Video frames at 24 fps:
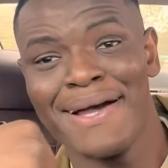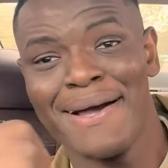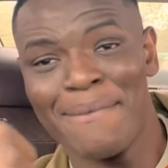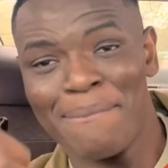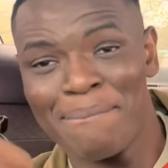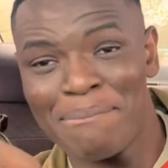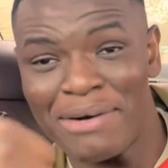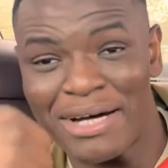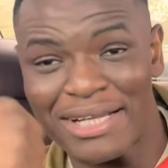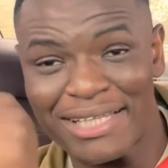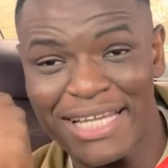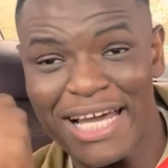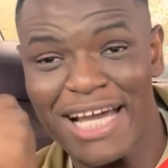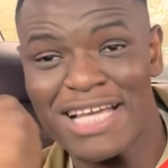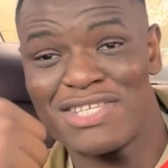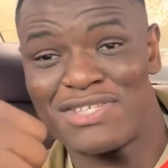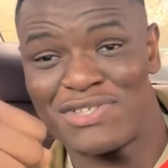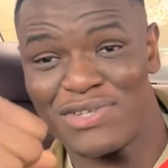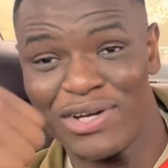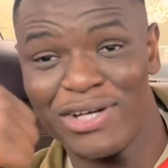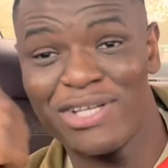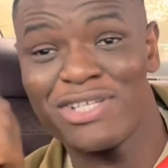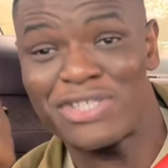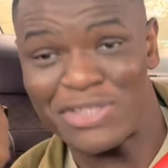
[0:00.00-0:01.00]
but that
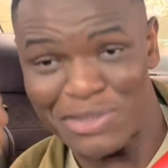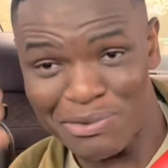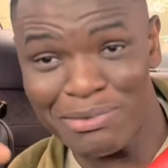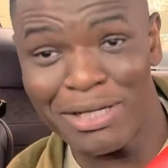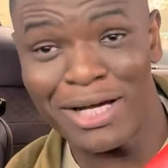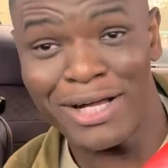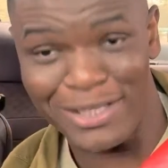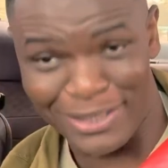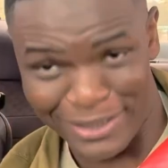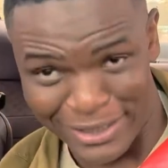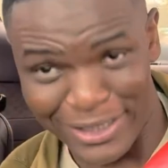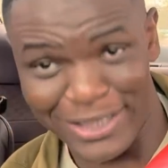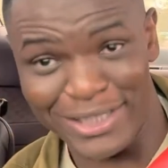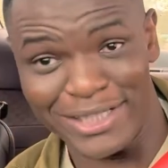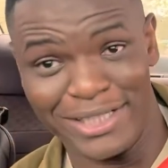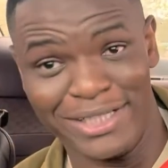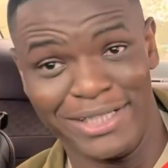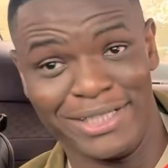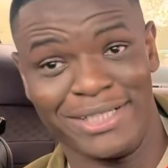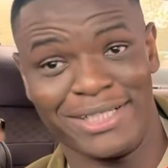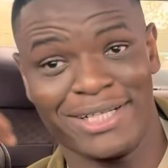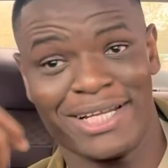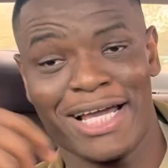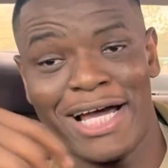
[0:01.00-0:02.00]
joint smell good,
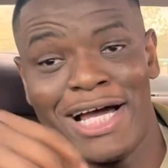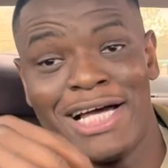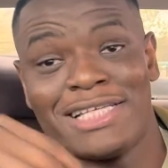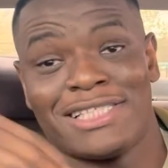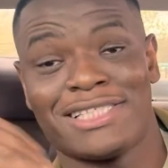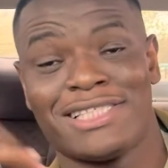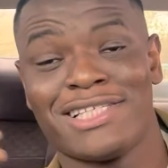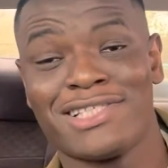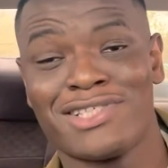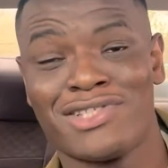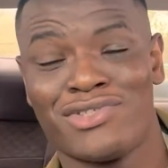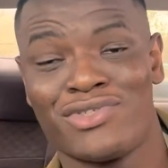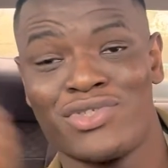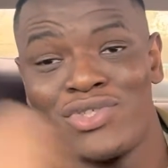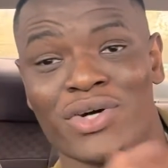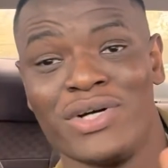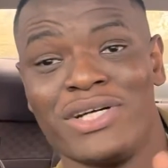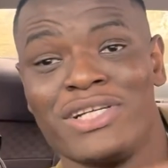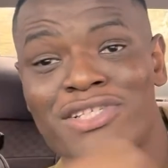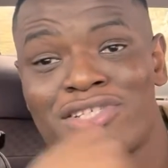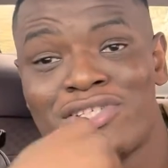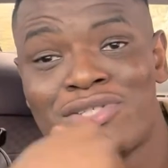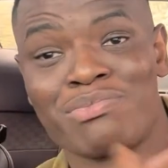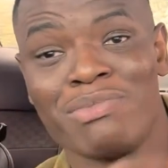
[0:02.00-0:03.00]
guys. This
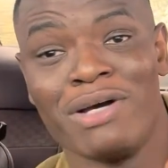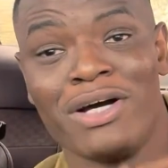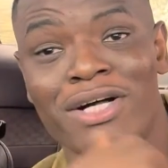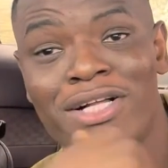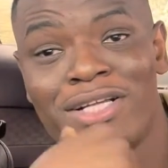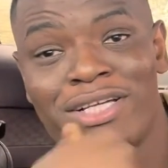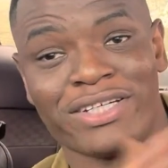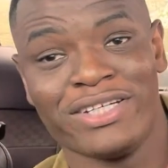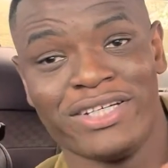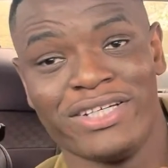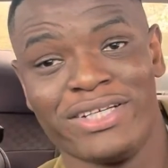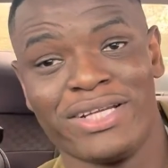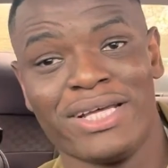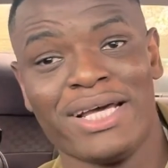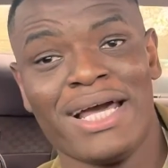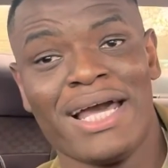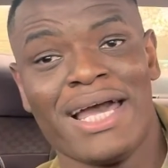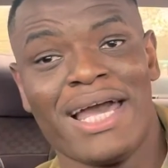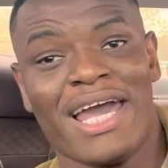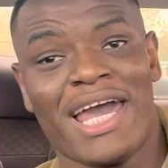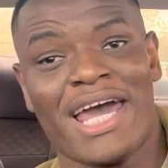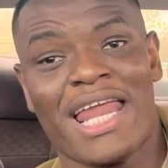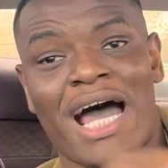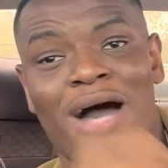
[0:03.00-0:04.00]
joint smell good.
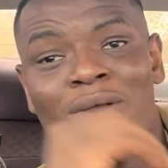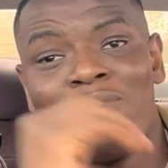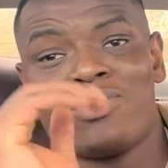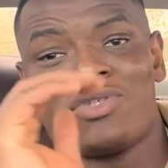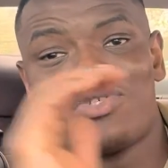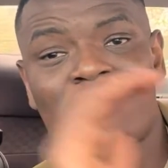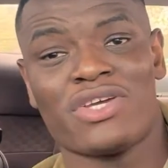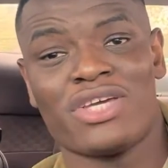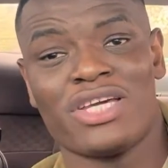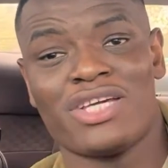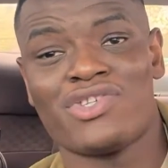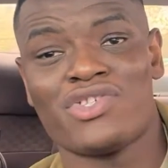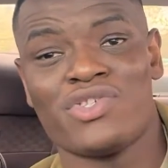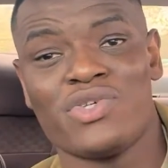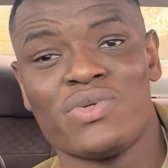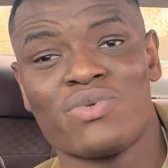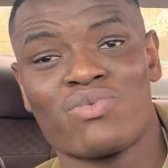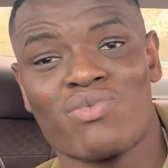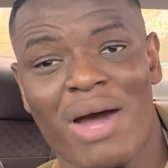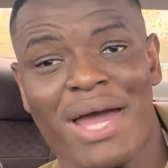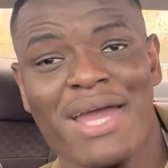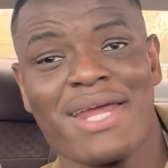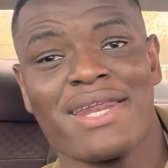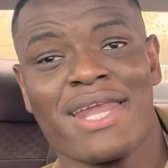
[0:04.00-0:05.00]
And I would suggest you
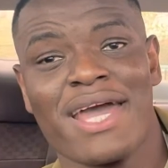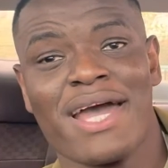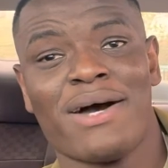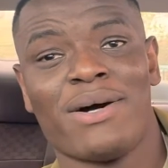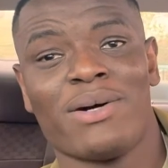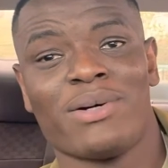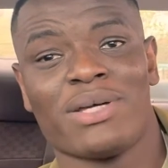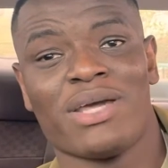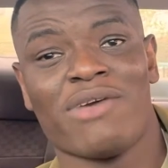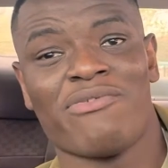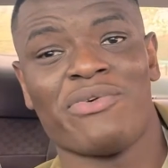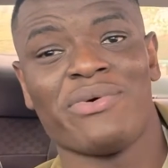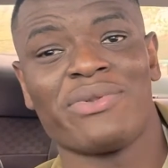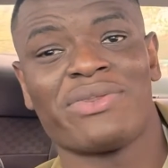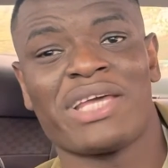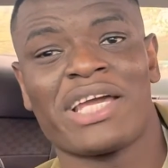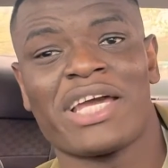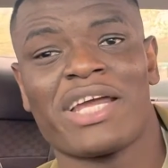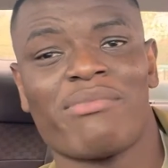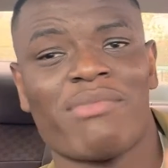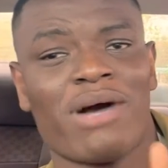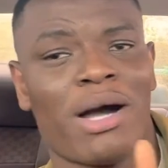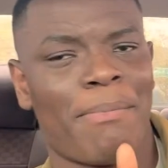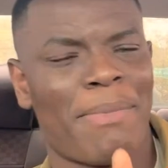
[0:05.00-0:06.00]
right now, if you're
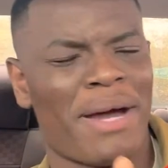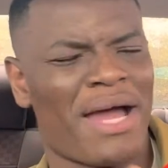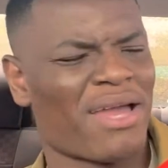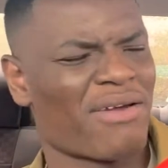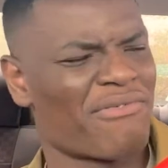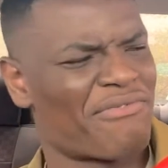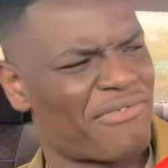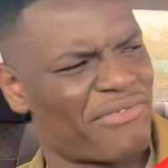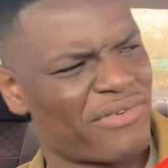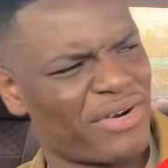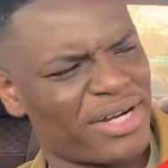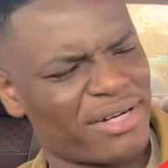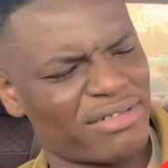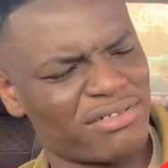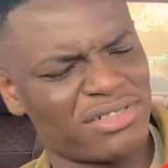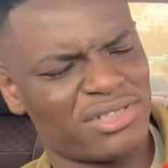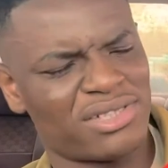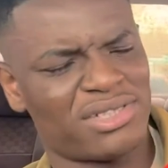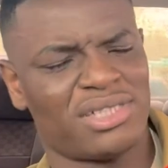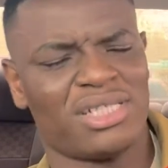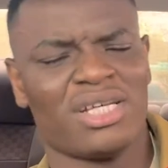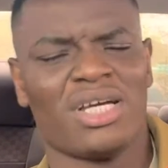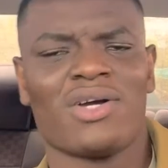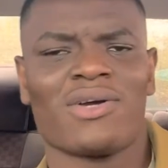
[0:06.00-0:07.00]
thinking about buying a
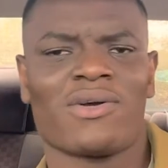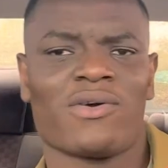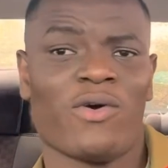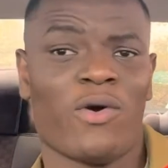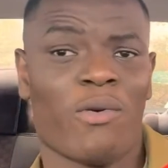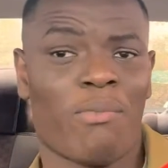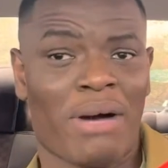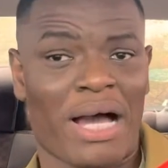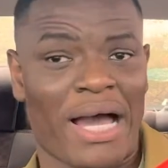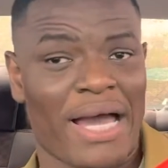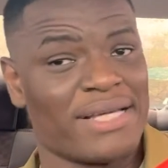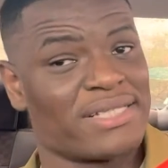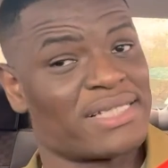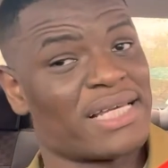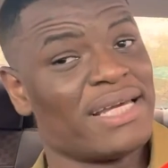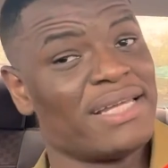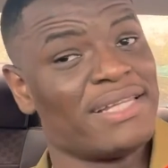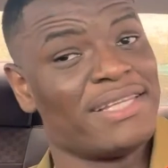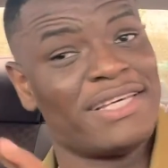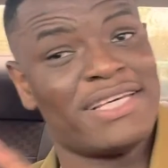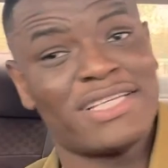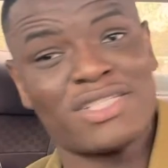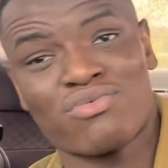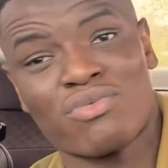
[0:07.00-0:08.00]
fragrance, go buy it. And
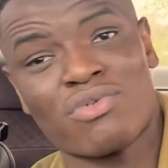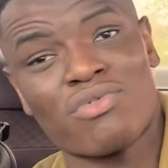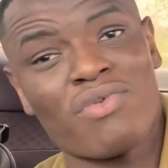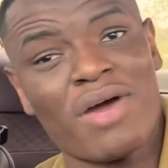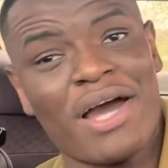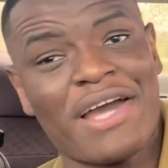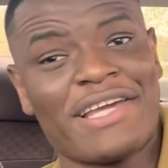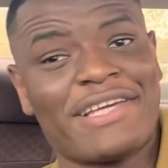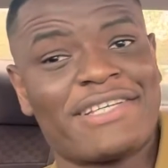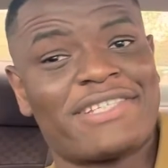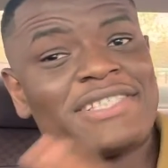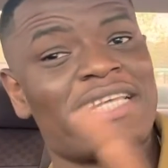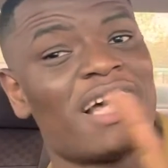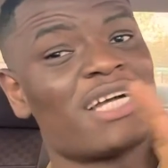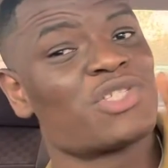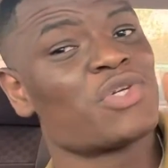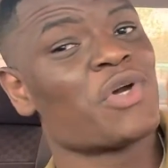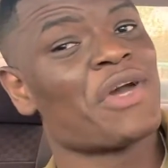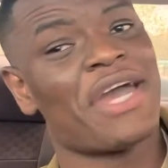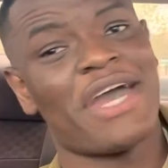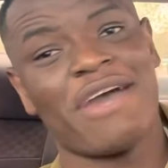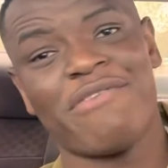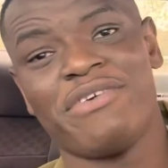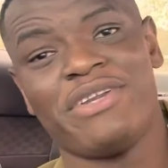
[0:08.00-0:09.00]
this one right here is not
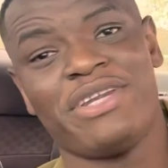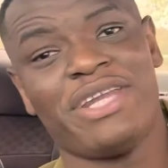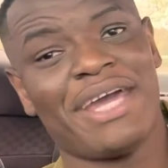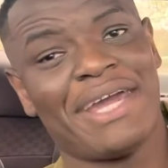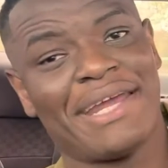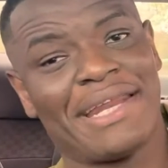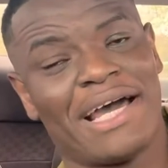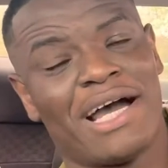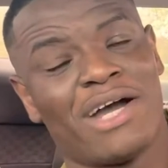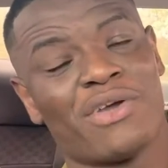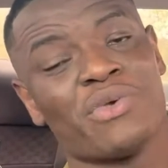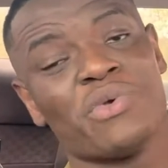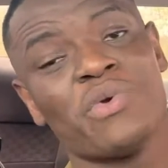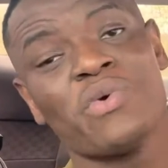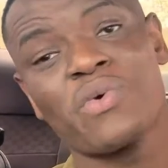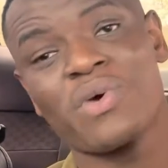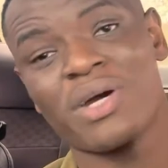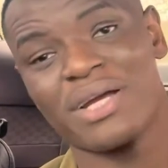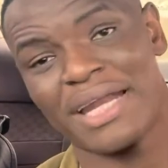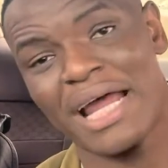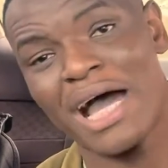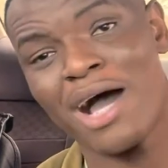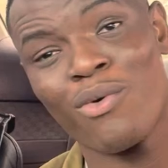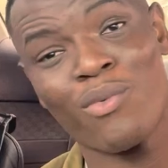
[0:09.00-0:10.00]
your everyday. Now you
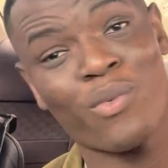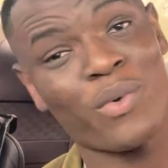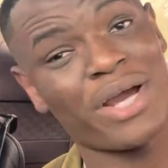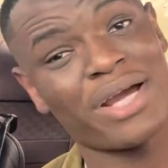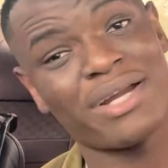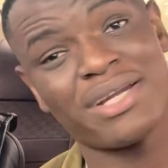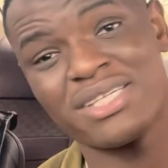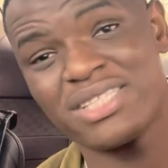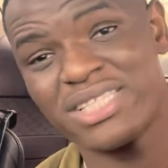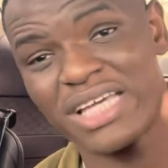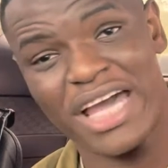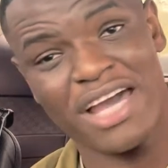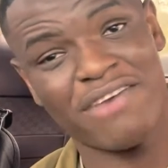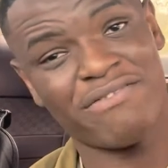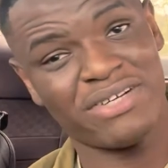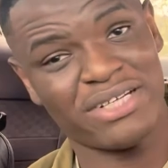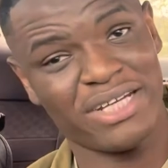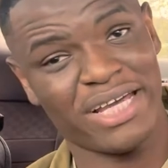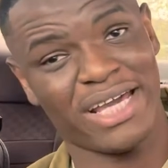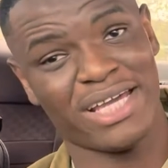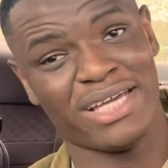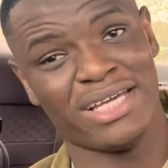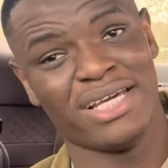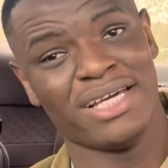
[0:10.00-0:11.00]
cannot wear this every
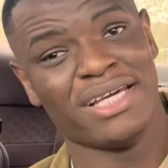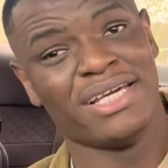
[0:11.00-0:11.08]
day